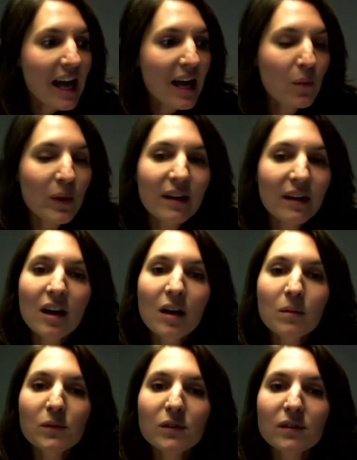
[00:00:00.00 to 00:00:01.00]
And when it
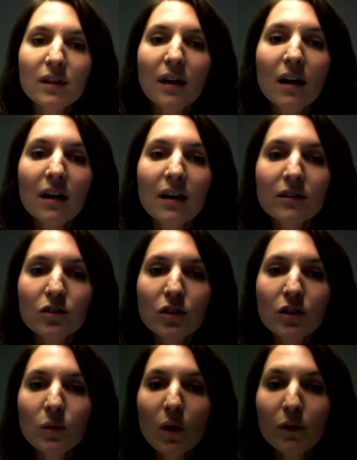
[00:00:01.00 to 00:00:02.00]
comes
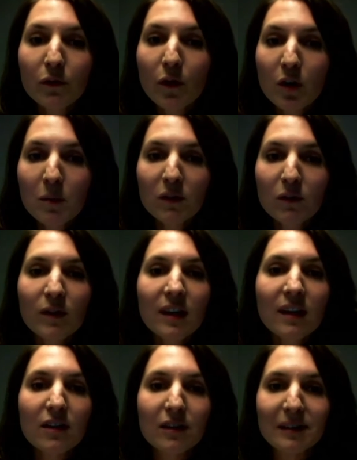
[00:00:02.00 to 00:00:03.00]
to autonomous
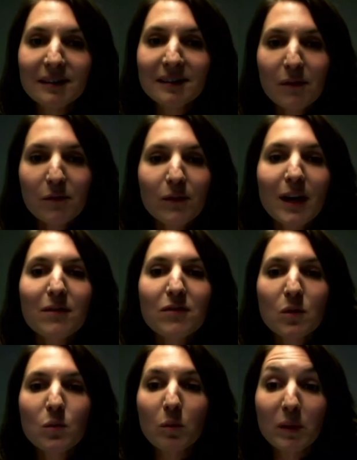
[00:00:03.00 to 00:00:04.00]
vehicles,
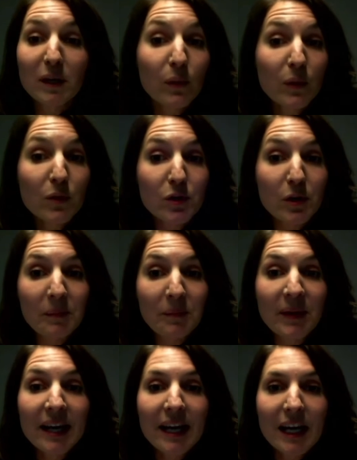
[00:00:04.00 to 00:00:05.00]
5G will be crucial.
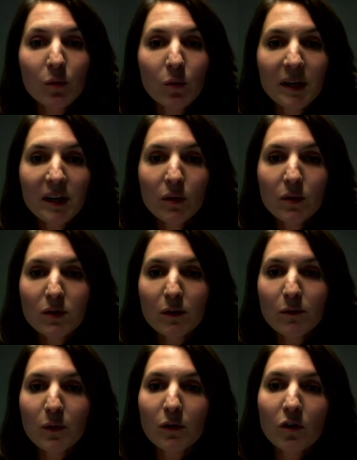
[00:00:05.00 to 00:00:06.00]
It will be crucial
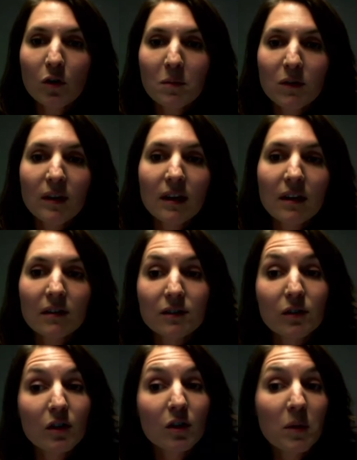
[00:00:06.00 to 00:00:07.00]
for autonomous vehicles
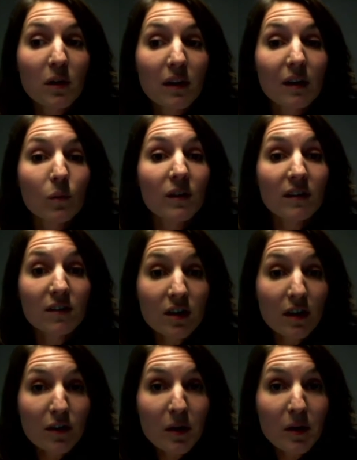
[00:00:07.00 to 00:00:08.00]
to communicate with each
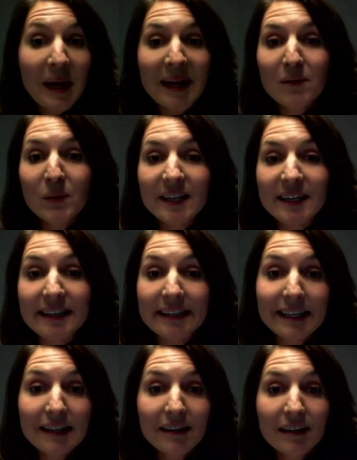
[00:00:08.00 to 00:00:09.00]
other and read
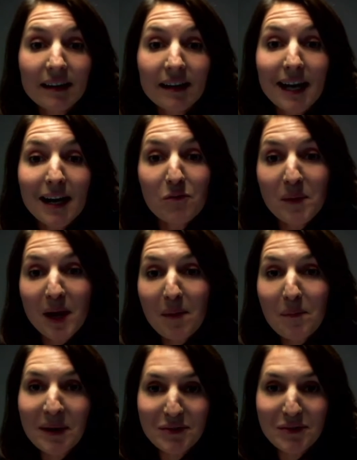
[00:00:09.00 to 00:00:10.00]
live map
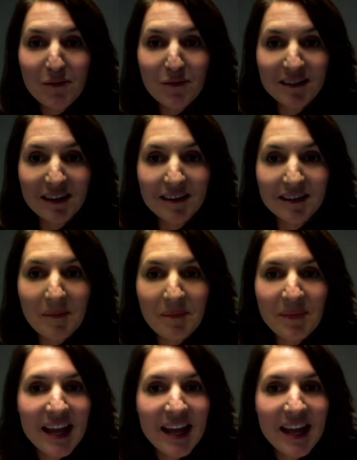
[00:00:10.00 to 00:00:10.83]
and traffic data.